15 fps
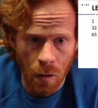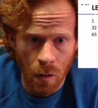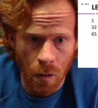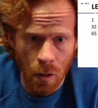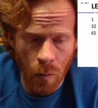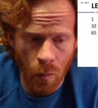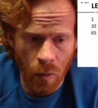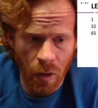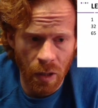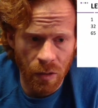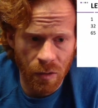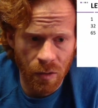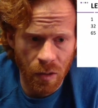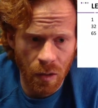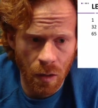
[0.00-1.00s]
and we can
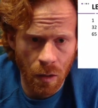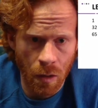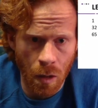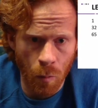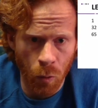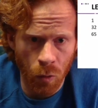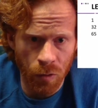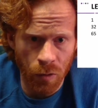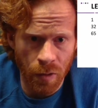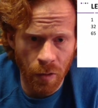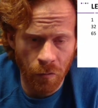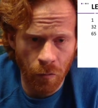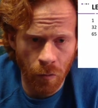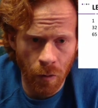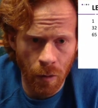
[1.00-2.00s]
see a couple
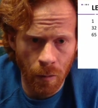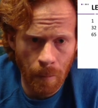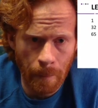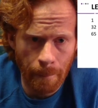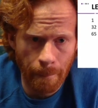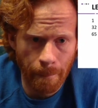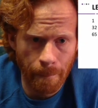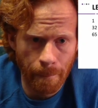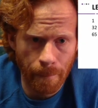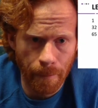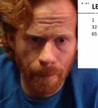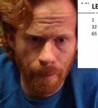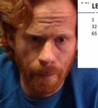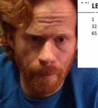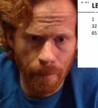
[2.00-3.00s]
different.
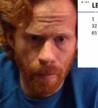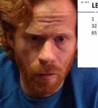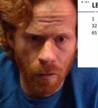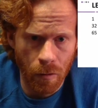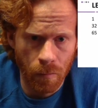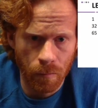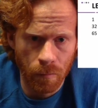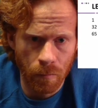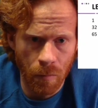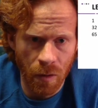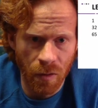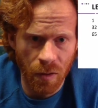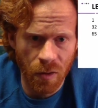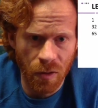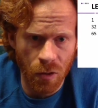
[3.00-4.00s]
In
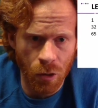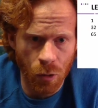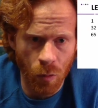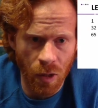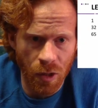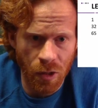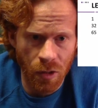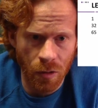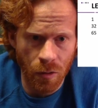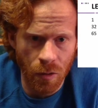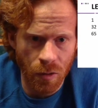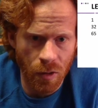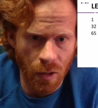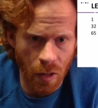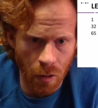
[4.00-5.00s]
this situation,
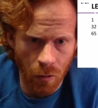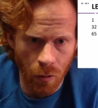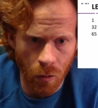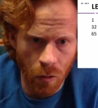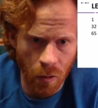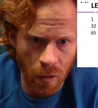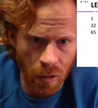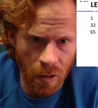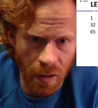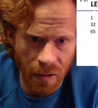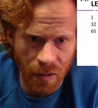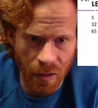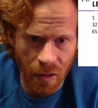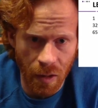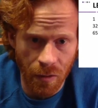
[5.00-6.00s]
and I'll go to the next
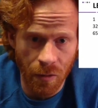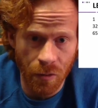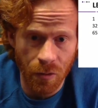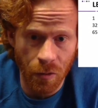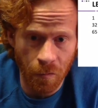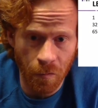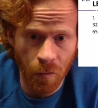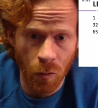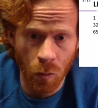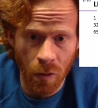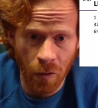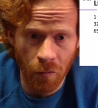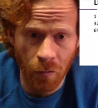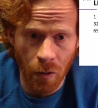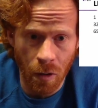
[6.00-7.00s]
slide. There's a few
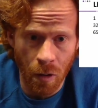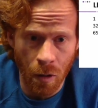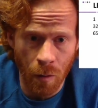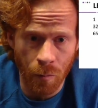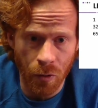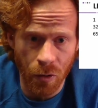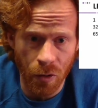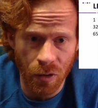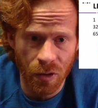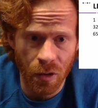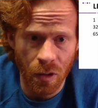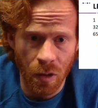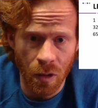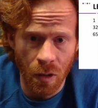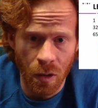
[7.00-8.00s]
different numbers
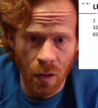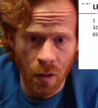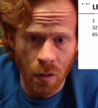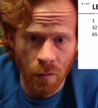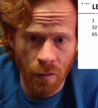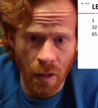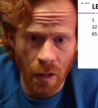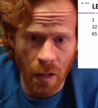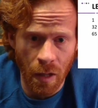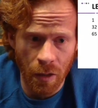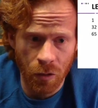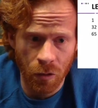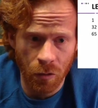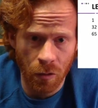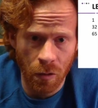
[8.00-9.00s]
that
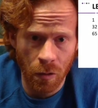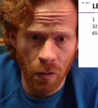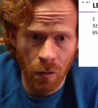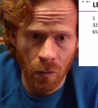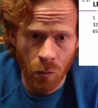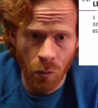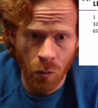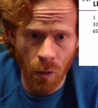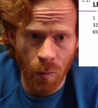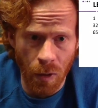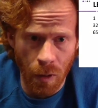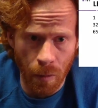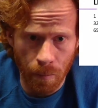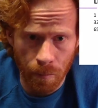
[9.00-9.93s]
actually repeat.